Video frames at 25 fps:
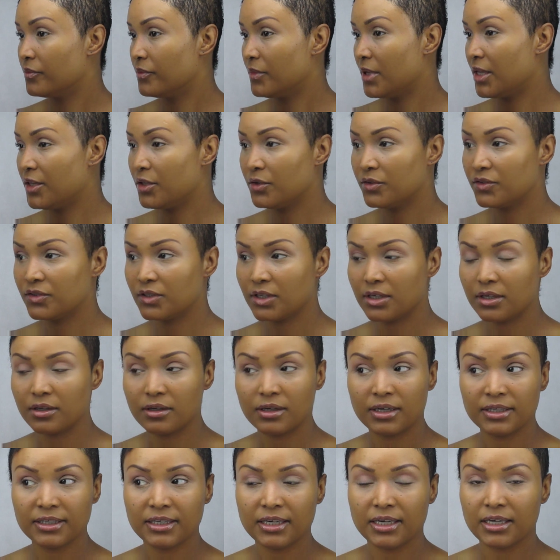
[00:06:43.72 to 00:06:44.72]
And you see,
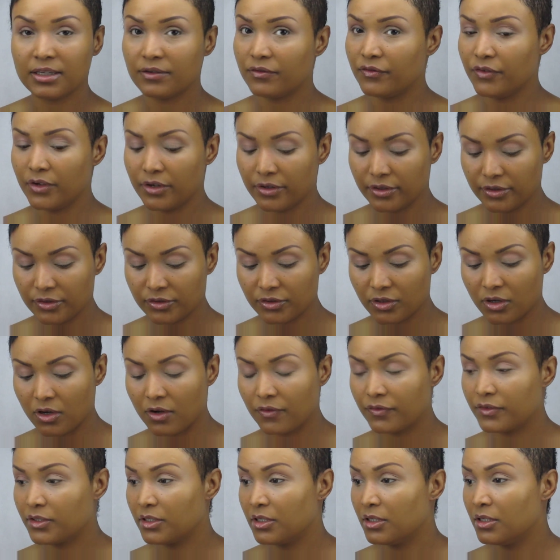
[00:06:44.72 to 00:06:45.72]
again, very
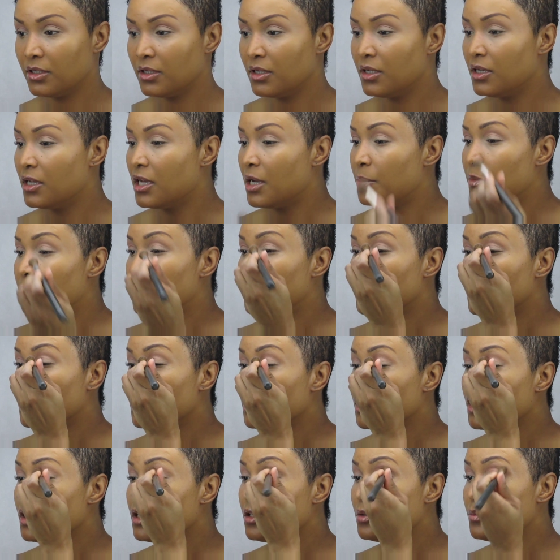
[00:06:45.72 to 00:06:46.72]
soft. I'm going to put a
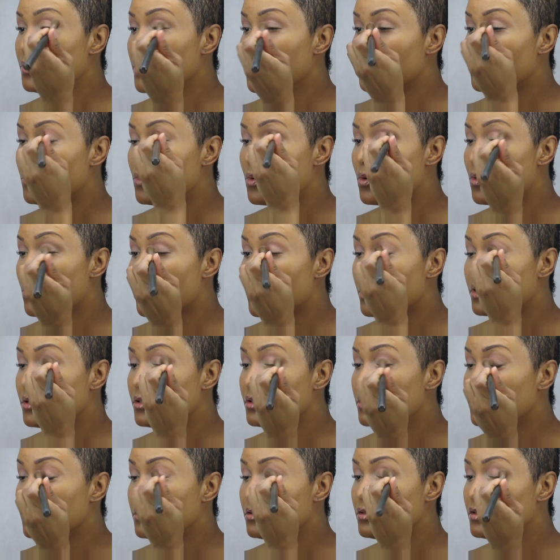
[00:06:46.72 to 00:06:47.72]
little bit more
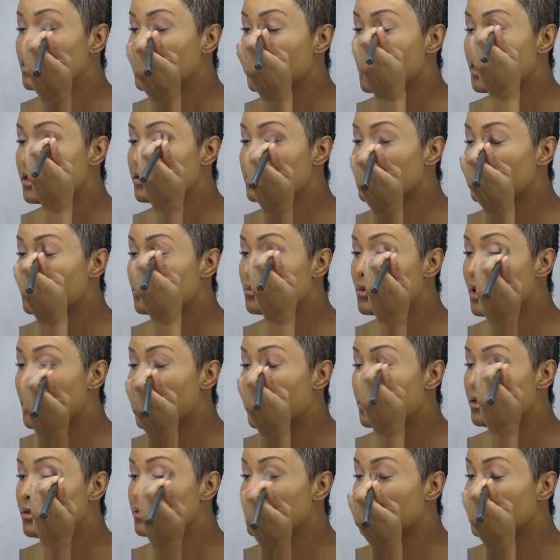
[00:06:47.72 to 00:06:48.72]
on just
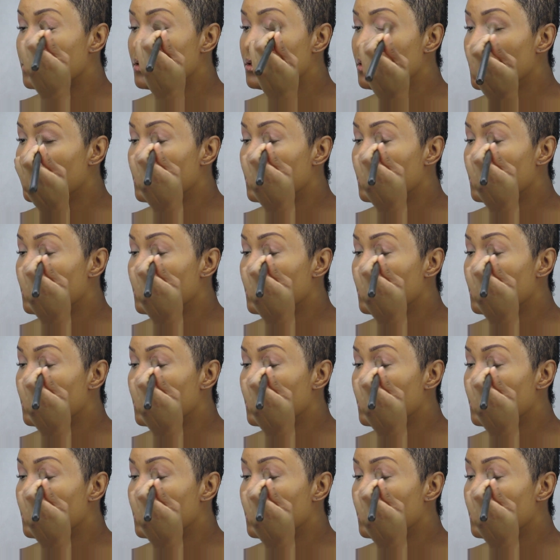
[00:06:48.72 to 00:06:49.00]
around.